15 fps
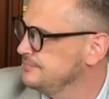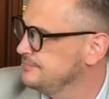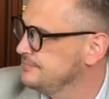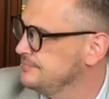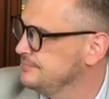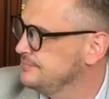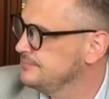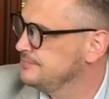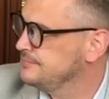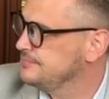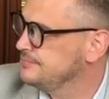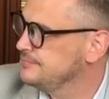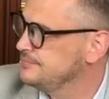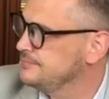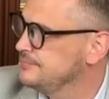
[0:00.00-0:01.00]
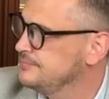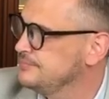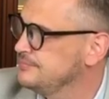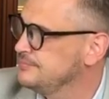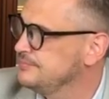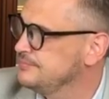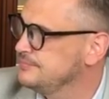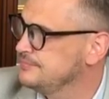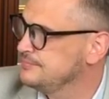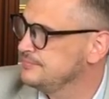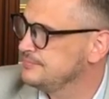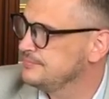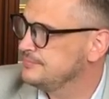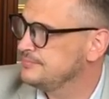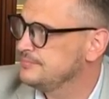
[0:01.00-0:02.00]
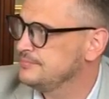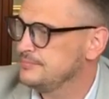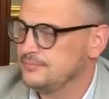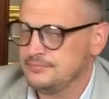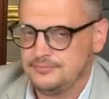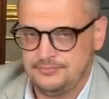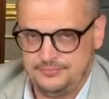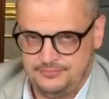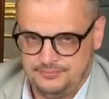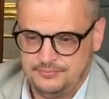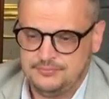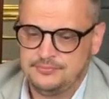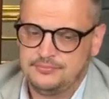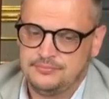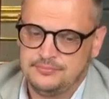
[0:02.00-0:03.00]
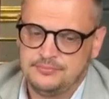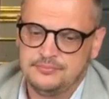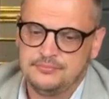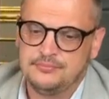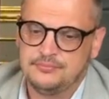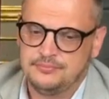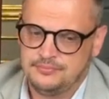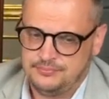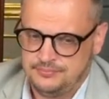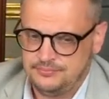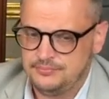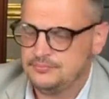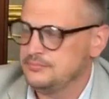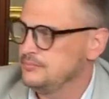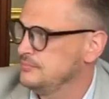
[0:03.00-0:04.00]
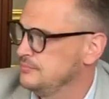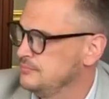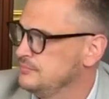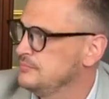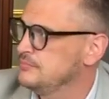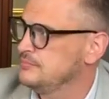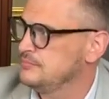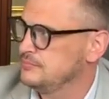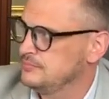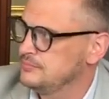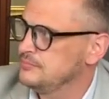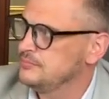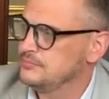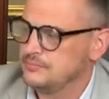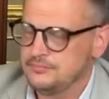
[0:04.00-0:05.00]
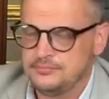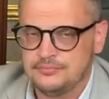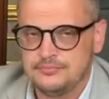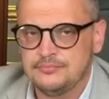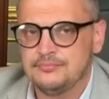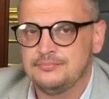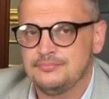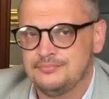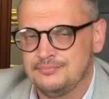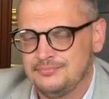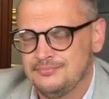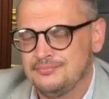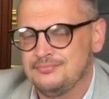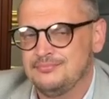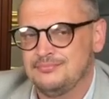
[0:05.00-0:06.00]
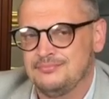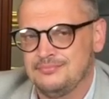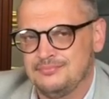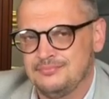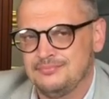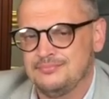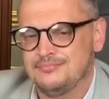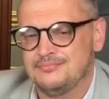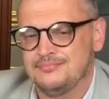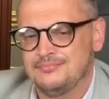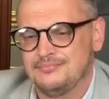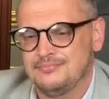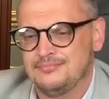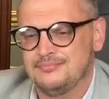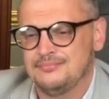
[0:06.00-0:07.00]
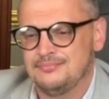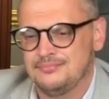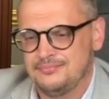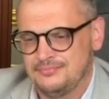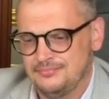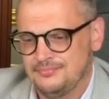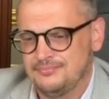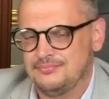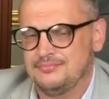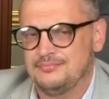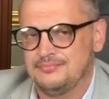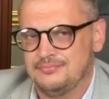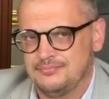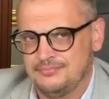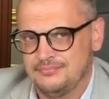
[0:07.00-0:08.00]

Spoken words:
(not speaking)